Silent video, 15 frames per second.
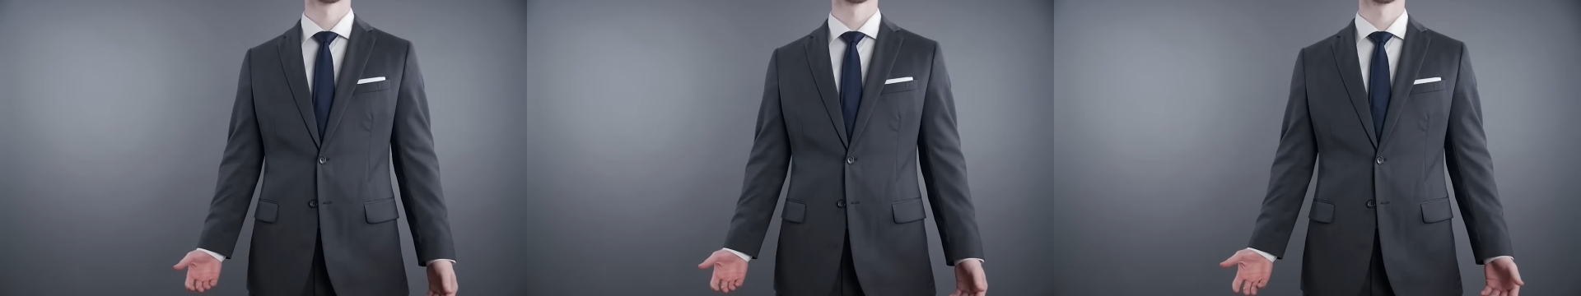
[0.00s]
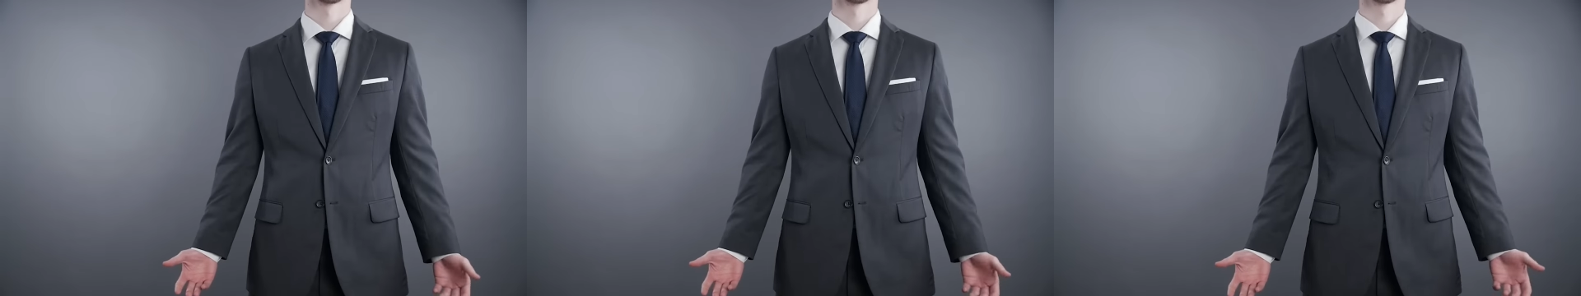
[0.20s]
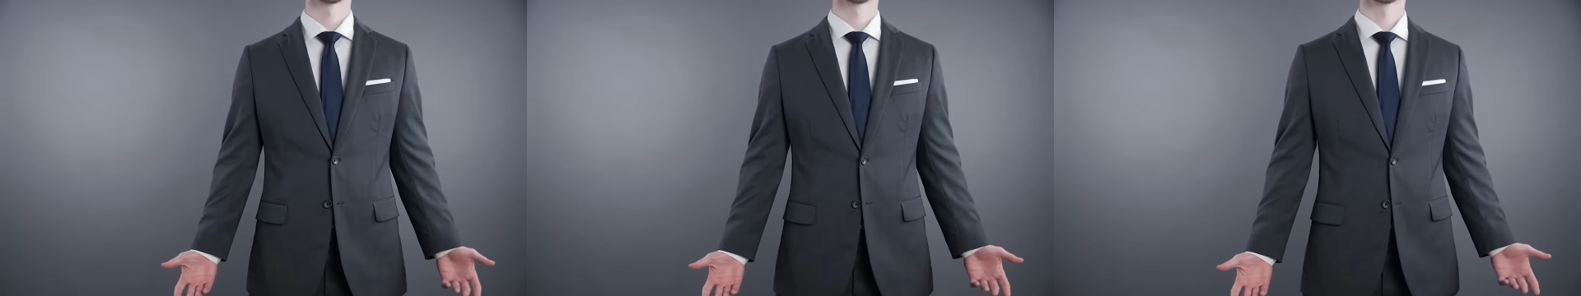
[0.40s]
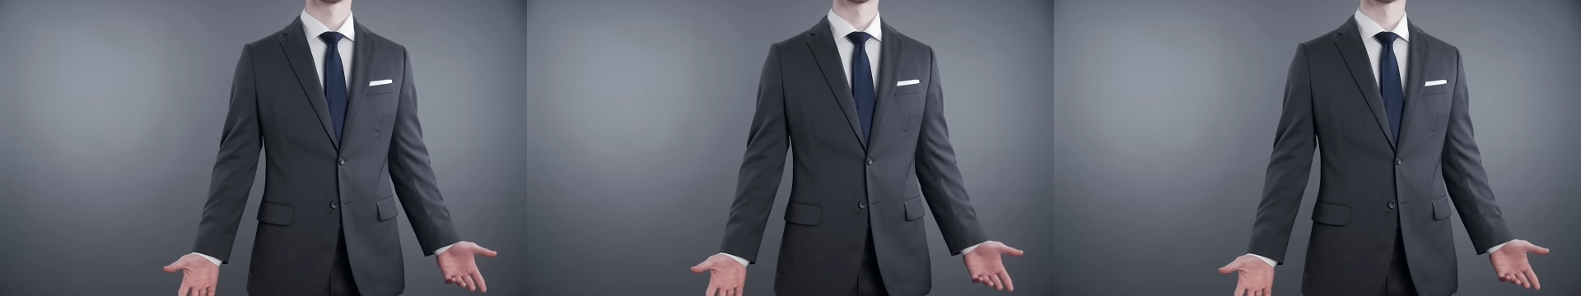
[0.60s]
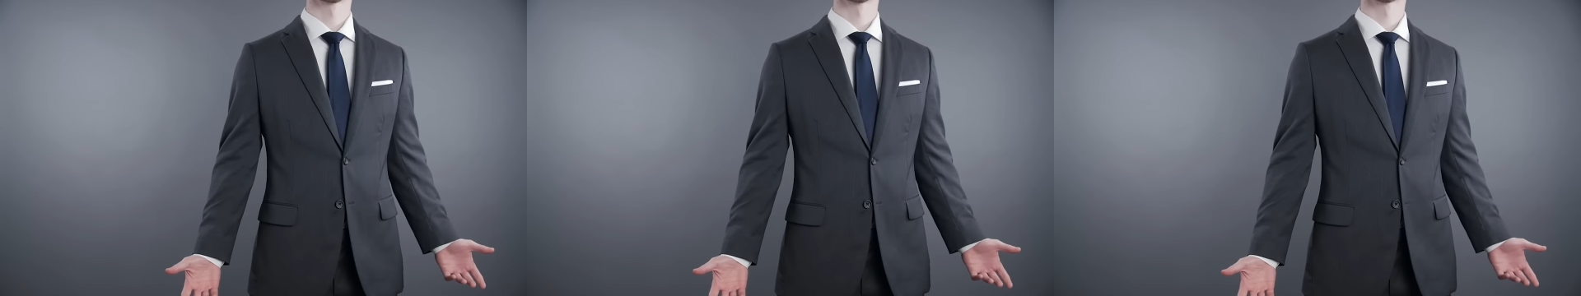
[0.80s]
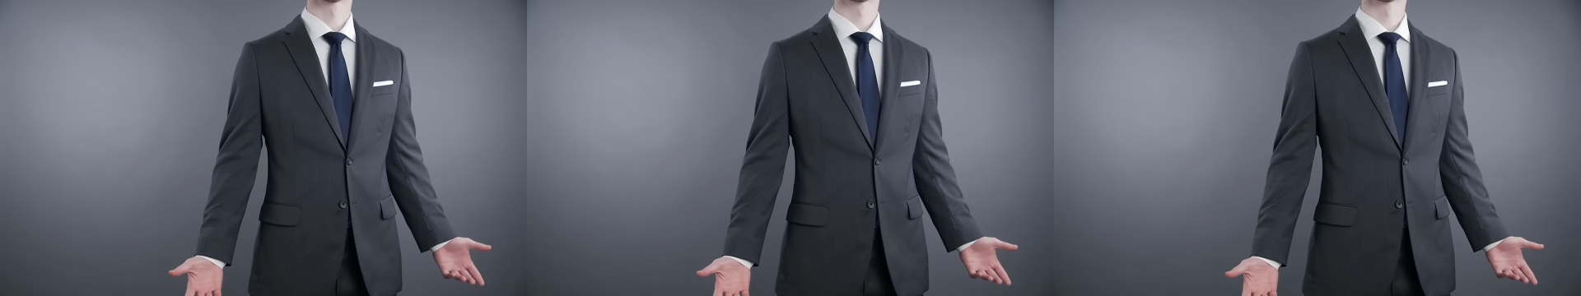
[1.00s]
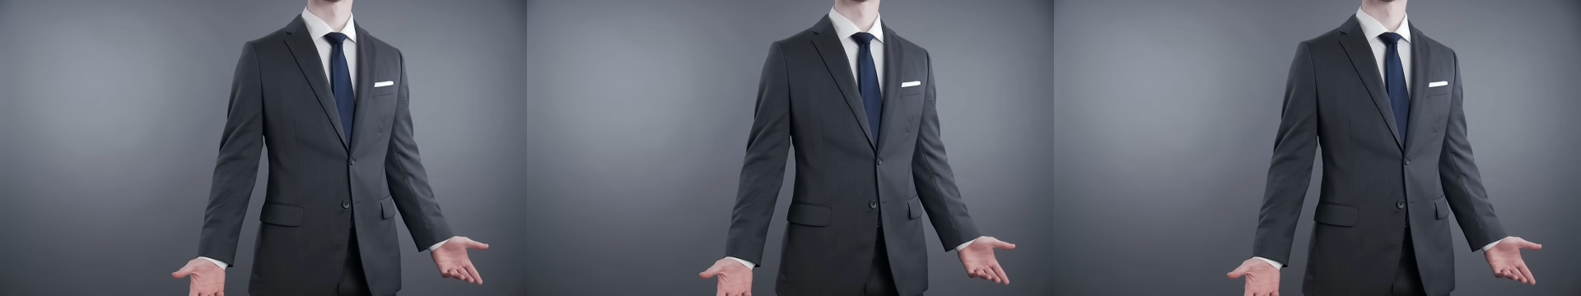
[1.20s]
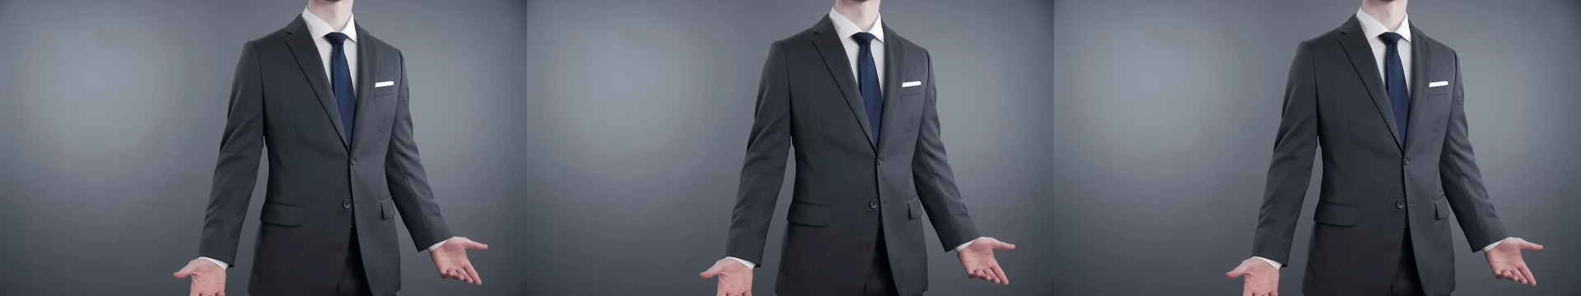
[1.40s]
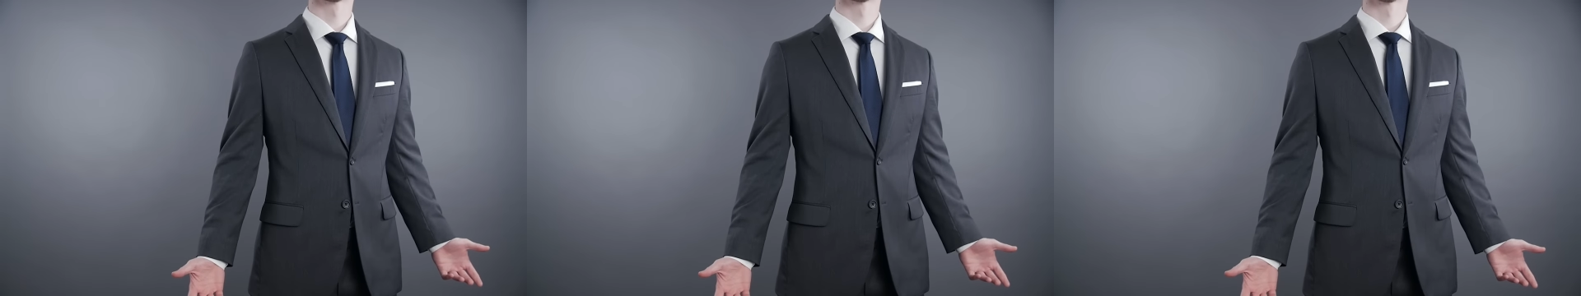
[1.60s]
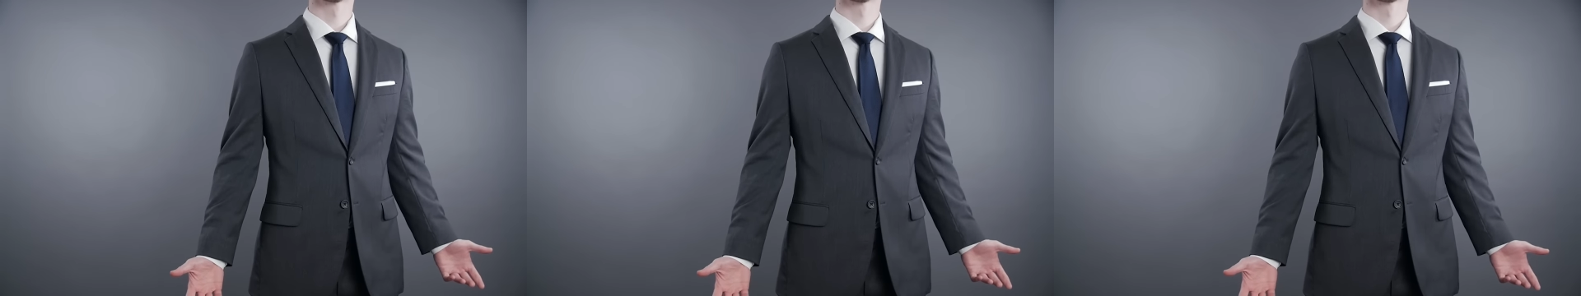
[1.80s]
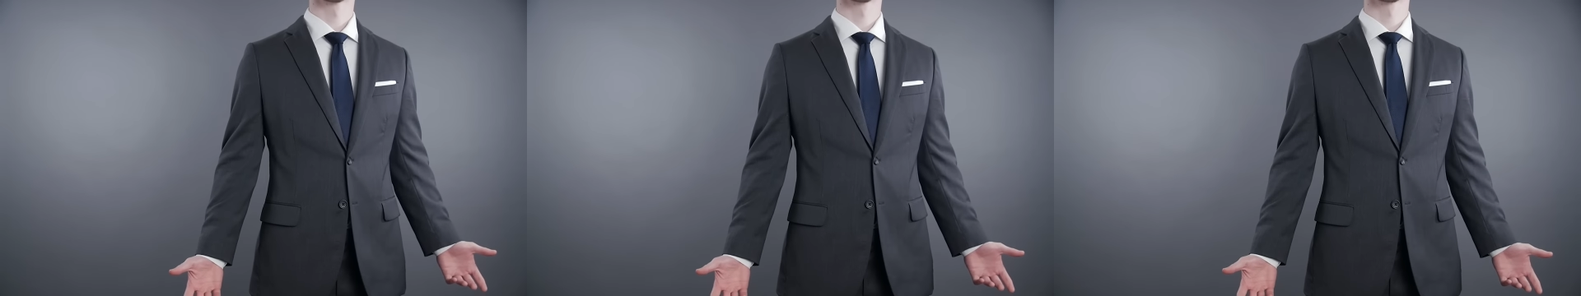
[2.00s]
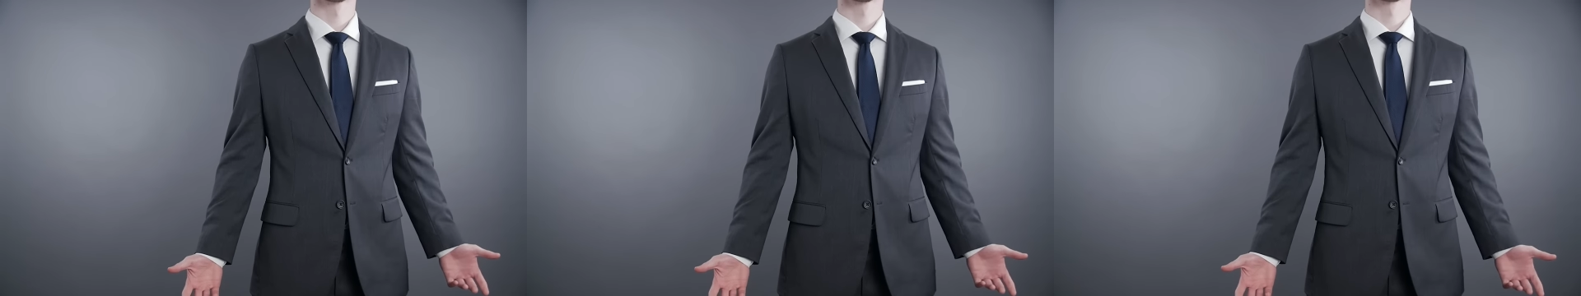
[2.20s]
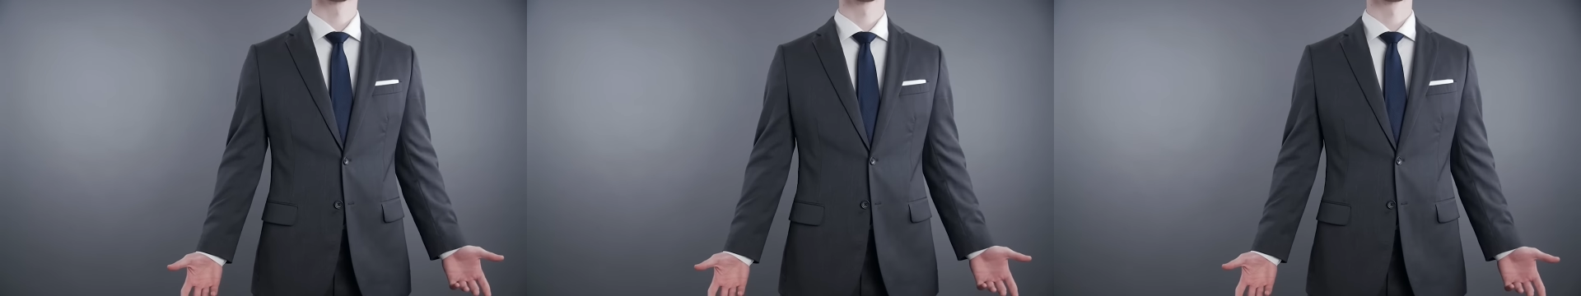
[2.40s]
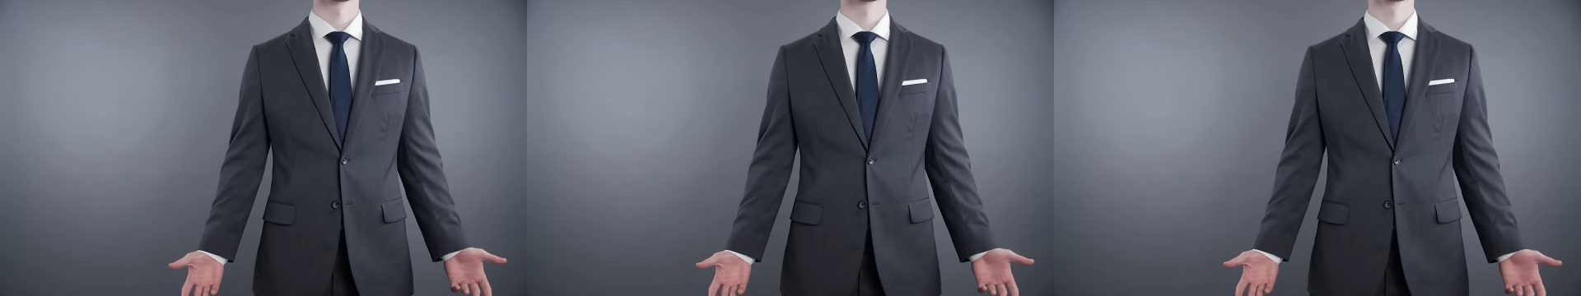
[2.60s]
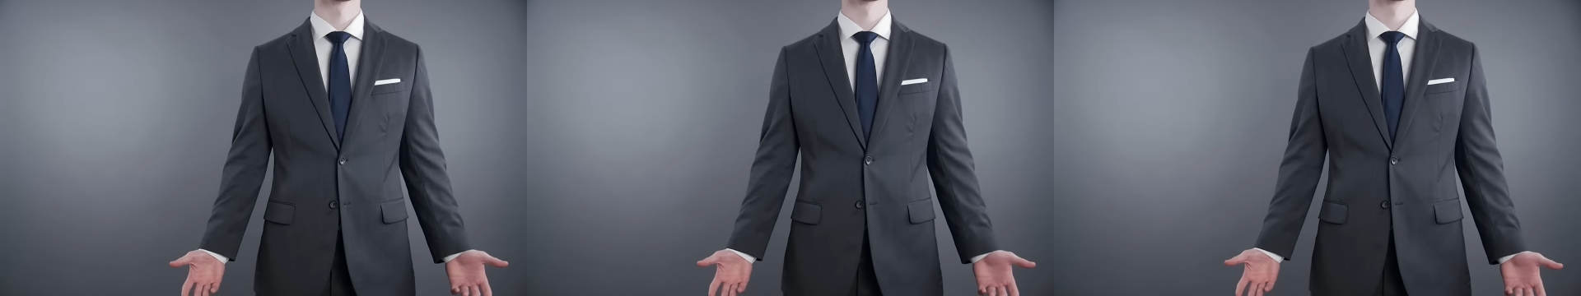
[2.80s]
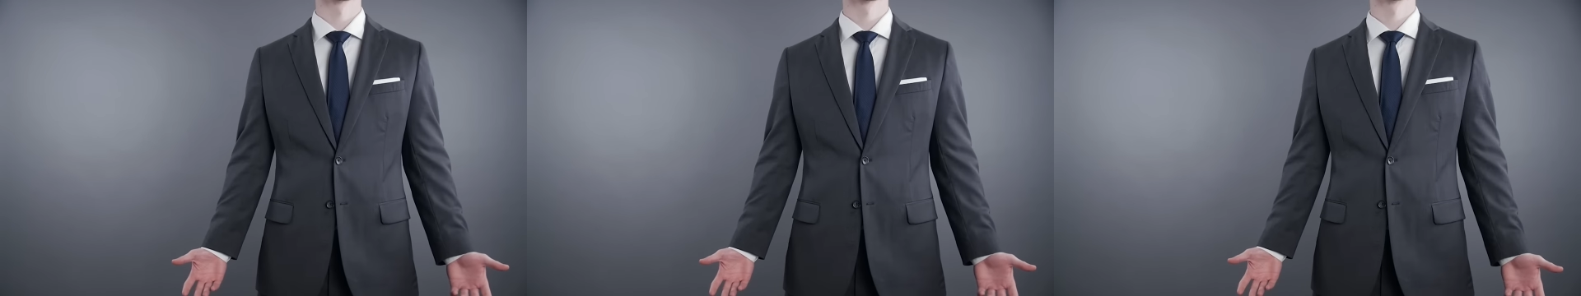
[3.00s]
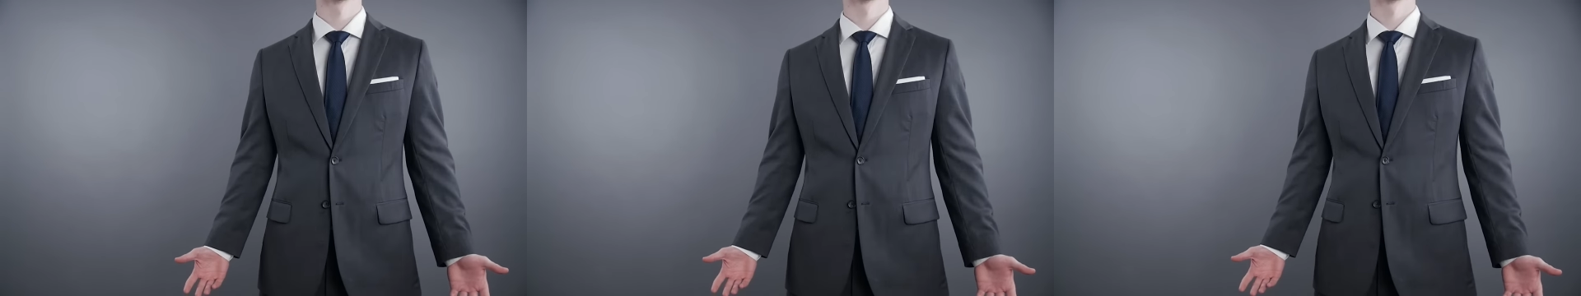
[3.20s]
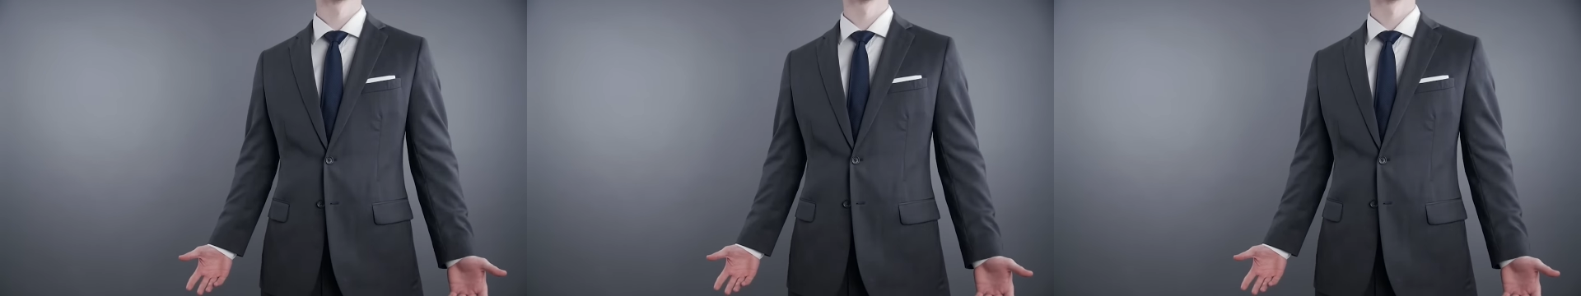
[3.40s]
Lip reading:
No face is visible, so there are no lips to read.